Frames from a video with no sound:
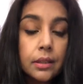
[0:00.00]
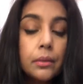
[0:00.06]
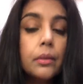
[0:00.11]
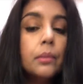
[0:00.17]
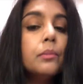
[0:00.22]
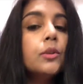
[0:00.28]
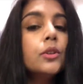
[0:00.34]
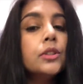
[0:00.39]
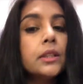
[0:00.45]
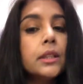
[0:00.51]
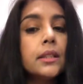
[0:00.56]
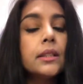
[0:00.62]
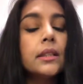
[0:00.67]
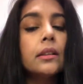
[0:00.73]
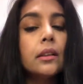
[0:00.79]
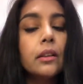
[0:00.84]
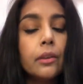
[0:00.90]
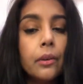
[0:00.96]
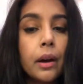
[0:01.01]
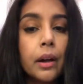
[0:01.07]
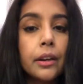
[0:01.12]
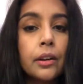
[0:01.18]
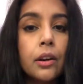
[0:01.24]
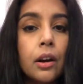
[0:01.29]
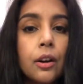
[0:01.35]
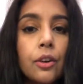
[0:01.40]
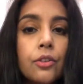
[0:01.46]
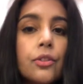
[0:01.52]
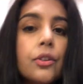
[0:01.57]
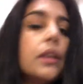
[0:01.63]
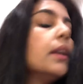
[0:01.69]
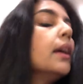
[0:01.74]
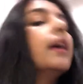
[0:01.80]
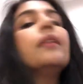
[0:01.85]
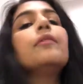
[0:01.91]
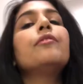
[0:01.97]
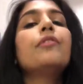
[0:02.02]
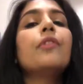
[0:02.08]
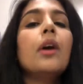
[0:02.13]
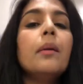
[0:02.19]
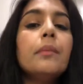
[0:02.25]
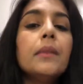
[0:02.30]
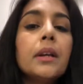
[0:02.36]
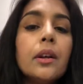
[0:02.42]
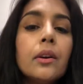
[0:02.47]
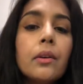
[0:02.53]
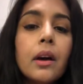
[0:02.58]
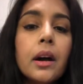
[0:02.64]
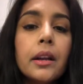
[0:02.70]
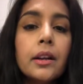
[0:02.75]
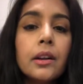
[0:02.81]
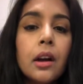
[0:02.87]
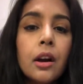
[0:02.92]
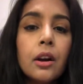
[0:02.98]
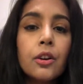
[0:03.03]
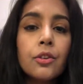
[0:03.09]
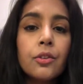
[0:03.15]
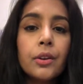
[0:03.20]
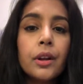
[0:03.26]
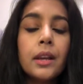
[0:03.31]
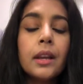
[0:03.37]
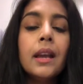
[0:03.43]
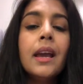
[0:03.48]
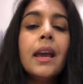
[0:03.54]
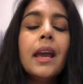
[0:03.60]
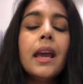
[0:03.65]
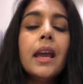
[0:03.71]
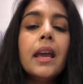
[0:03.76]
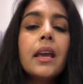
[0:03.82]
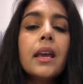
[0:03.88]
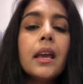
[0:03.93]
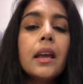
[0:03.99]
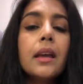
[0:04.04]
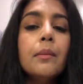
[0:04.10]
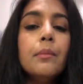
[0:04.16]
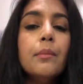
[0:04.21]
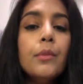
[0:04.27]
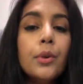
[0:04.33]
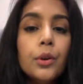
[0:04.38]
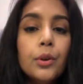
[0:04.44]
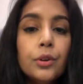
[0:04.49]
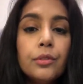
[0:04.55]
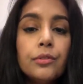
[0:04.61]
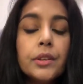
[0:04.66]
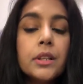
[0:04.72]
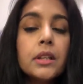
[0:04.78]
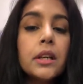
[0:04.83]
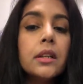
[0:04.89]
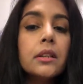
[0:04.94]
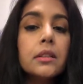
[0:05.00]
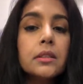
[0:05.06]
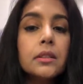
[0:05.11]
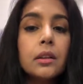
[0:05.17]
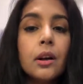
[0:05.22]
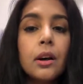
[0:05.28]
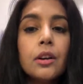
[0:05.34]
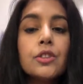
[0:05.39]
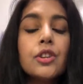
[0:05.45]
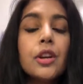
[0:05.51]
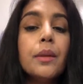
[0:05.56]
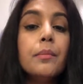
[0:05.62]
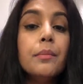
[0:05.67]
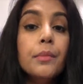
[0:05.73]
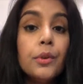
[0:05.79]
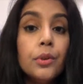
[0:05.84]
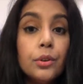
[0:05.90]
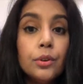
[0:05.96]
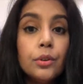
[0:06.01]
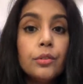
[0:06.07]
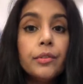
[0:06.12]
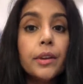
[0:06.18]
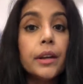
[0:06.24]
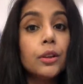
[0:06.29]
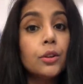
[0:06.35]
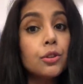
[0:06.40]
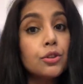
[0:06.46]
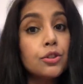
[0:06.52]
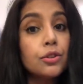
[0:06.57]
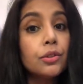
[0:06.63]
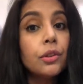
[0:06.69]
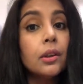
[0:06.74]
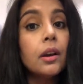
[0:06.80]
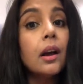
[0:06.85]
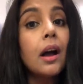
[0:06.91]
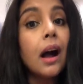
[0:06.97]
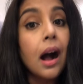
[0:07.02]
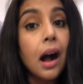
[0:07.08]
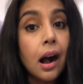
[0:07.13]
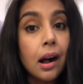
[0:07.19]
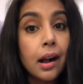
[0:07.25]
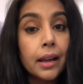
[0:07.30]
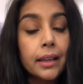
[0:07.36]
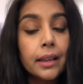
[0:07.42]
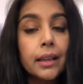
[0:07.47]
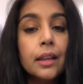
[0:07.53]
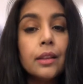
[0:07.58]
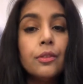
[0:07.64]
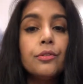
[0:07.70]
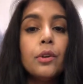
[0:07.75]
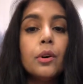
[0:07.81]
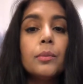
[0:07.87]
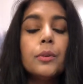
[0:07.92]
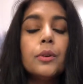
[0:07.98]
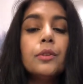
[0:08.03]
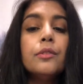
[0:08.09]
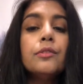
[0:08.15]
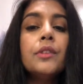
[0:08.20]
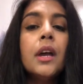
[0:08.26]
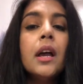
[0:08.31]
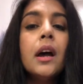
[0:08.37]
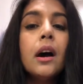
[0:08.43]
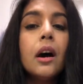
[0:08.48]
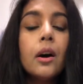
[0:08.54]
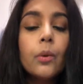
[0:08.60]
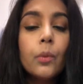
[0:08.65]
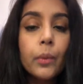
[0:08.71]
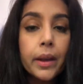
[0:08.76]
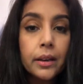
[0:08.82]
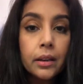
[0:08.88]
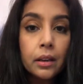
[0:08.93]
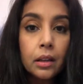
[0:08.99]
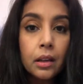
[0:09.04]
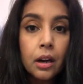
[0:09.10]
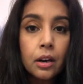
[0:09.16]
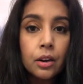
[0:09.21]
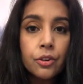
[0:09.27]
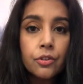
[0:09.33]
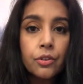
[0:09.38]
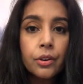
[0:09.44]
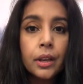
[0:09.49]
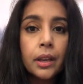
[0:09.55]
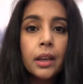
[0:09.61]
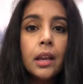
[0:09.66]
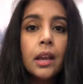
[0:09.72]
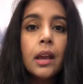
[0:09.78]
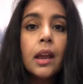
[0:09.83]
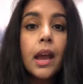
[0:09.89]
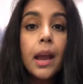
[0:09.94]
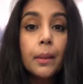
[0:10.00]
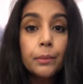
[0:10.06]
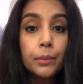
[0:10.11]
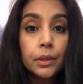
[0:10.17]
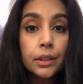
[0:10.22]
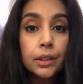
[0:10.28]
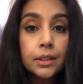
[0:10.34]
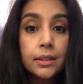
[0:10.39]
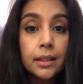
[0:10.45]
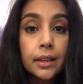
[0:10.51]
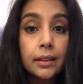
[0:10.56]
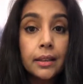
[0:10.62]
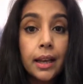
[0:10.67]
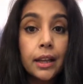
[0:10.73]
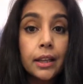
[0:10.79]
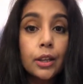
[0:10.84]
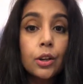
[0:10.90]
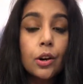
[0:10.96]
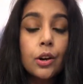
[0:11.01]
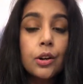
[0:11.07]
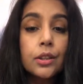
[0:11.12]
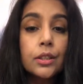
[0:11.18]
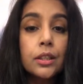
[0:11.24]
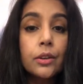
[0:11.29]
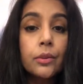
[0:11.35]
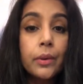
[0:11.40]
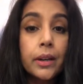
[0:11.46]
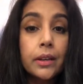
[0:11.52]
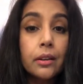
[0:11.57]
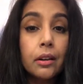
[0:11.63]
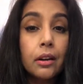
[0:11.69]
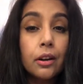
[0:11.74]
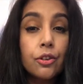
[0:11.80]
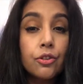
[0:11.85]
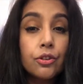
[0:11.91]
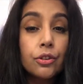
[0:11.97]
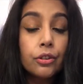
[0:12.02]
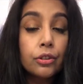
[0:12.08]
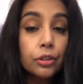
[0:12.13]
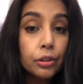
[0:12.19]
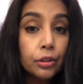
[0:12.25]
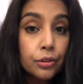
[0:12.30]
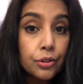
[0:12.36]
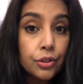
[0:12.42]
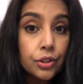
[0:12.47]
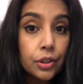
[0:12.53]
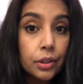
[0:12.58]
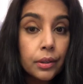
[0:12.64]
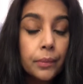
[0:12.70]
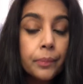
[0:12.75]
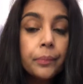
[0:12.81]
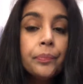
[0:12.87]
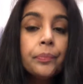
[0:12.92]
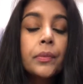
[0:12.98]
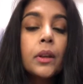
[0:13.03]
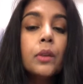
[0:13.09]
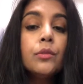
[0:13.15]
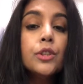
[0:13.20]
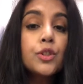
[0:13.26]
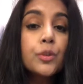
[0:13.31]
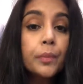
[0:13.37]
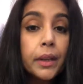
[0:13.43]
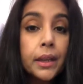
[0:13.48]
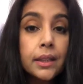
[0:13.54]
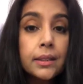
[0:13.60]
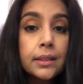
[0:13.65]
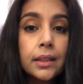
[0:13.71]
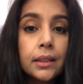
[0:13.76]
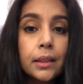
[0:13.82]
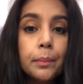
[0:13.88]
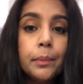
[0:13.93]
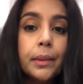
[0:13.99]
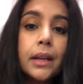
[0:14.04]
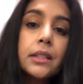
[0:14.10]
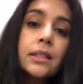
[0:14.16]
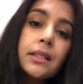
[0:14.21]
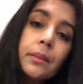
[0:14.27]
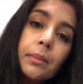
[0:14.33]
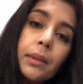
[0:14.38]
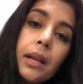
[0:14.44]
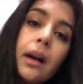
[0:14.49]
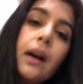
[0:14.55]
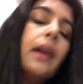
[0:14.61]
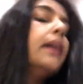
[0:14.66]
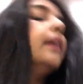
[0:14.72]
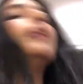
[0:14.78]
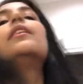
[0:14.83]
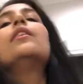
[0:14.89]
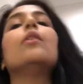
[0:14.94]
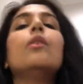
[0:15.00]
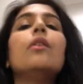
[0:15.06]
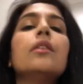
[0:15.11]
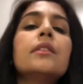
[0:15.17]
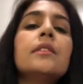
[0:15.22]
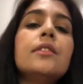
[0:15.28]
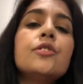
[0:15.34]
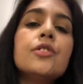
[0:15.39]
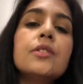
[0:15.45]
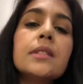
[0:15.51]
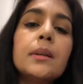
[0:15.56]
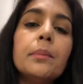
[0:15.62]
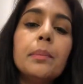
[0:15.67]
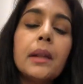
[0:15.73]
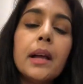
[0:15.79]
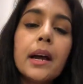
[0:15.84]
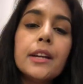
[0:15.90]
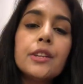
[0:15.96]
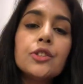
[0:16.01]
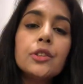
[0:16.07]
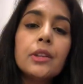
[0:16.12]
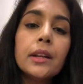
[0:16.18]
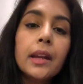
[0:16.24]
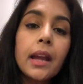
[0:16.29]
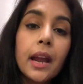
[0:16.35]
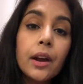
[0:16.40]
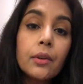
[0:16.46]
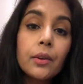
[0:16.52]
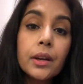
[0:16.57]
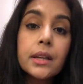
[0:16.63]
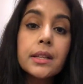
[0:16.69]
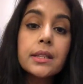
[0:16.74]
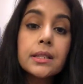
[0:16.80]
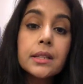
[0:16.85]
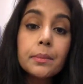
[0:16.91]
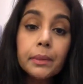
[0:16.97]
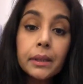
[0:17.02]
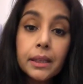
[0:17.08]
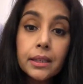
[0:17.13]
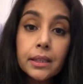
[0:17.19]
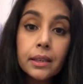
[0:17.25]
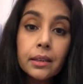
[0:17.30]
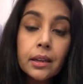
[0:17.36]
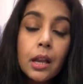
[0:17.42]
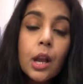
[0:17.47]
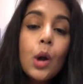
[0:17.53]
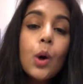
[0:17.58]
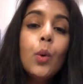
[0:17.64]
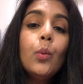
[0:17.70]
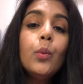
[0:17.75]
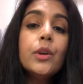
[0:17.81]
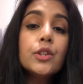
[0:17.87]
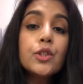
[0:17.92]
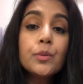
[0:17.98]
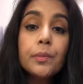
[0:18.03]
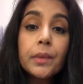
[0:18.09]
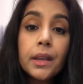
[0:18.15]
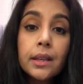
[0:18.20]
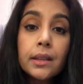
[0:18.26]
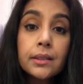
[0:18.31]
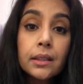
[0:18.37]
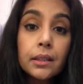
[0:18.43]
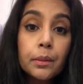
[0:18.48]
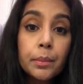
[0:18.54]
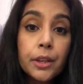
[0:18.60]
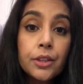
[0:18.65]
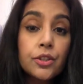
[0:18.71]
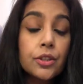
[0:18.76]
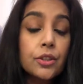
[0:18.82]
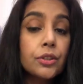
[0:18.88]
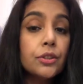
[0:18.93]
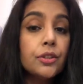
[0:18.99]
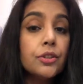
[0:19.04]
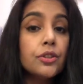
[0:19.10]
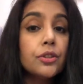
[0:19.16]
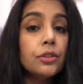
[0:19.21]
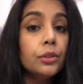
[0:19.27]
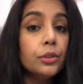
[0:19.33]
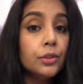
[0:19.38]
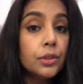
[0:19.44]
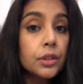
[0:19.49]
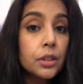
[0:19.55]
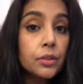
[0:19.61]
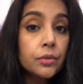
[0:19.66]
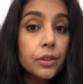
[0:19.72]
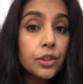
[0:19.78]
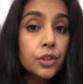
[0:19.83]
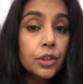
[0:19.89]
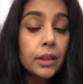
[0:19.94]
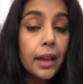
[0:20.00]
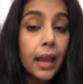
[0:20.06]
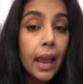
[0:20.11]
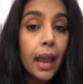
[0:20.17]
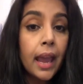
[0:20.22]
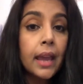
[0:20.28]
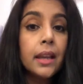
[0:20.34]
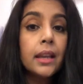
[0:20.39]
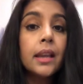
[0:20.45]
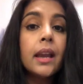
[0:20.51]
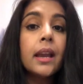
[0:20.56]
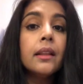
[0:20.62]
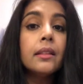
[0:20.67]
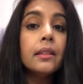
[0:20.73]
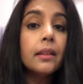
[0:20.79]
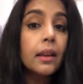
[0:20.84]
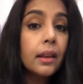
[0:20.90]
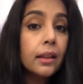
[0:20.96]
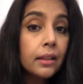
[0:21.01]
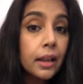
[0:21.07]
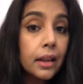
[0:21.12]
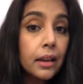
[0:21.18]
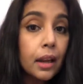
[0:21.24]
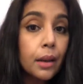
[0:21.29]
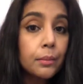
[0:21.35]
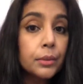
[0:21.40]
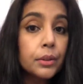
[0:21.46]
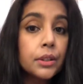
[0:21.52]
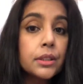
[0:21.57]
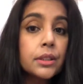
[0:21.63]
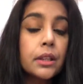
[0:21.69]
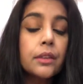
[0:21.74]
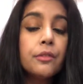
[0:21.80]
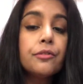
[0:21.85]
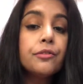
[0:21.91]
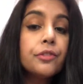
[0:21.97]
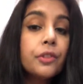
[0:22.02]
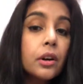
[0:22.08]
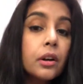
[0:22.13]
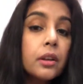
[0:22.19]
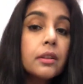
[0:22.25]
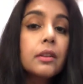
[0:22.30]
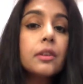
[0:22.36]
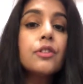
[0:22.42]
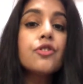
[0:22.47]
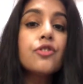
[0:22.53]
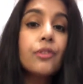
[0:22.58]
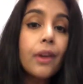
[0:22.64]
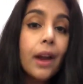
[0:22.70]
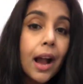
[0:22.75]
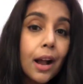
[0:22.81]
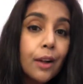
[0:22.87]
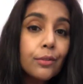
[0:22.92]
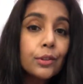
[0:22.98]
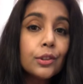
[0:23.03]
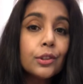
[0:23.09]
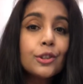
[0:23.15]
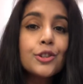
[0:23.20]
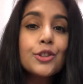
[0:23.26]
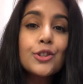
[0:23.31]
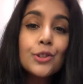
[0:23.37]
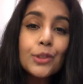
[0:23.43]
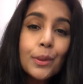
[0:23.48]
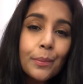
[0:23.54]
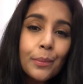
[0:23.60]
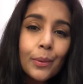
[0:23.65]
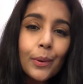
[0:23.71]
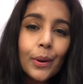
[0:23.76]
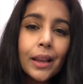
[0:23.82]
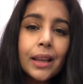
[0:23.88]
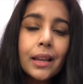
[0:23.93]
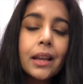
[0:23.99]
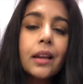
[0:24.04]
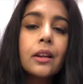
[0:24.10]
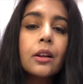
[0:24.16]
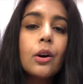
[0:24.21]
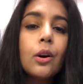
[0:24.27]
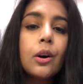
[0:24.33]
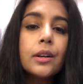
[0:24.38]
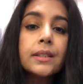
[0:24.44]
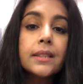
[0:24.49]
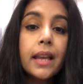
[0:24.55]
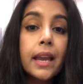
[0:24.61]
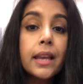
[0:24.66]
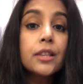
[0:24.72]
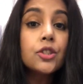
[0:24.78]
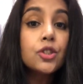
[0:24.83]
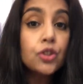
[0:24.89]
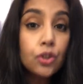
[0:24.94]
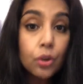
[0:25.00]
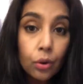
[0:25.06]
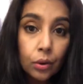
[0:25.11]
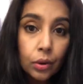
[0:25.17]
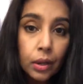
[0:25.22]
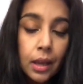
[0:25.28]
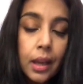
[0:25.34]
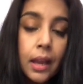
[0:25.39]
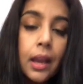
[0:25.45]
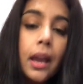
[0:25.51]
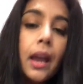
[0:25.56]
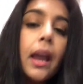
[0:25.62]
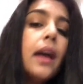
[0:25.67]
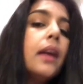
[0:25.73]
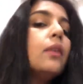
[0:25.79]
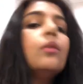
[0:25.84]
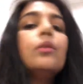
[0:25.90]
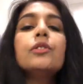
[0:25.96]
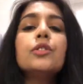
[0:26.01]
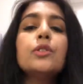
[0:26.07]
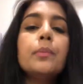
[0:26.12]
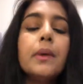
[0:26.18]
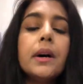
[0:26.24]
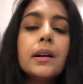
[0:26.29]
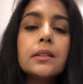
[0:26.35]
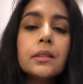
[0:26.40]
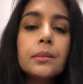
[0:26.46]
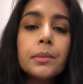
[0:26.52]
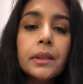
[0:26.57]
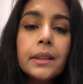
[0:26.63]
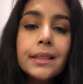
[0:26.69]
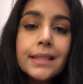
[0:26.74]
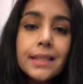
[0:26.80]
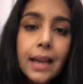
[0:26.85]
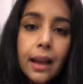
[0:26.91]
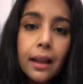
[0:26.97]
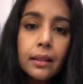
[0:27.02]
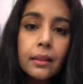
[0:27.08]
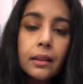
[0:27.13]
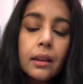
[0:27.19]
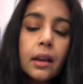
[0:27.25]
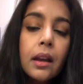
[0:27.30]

Uh, mostly it's in the carotid artery. And from the carotid artery, it can move, it can dislodge and move and go to the eye in the form of a retinal artery, embolus and that can cause a retinal artery occlusion, which means that the blood supply and the oxygen supply to that area is depleted, which means that the patient is going to lose his vision, A, and then that embolus can further travel to the brain and cause a stroke and also possibly death.